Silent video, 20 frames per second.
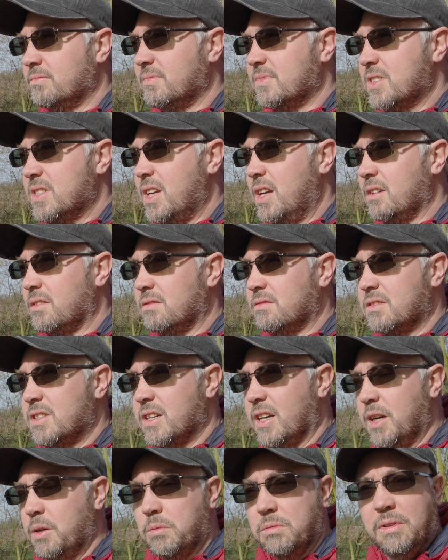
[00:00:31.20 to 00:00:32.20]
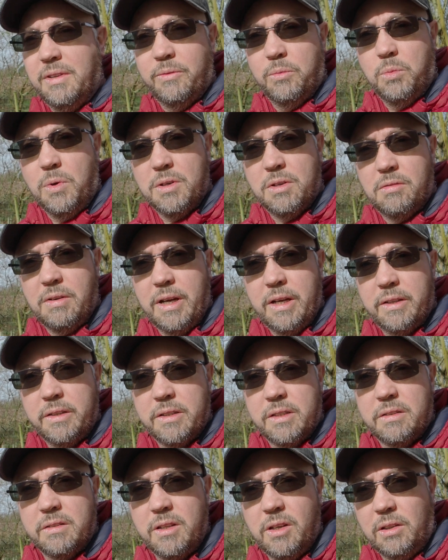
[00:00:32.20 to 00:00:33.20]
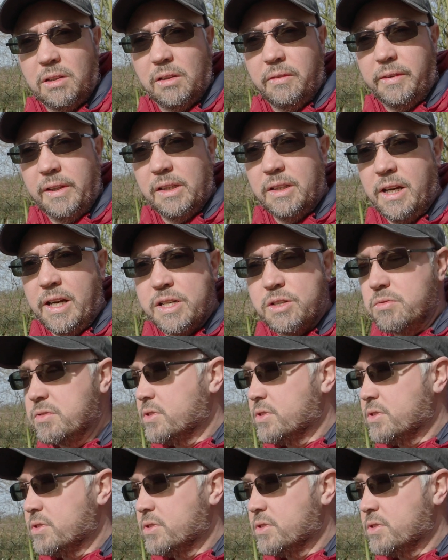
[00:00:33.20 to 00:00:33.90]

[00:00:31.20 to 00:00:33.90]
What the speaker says: So today we'll have a wander around the Idle Valley Nature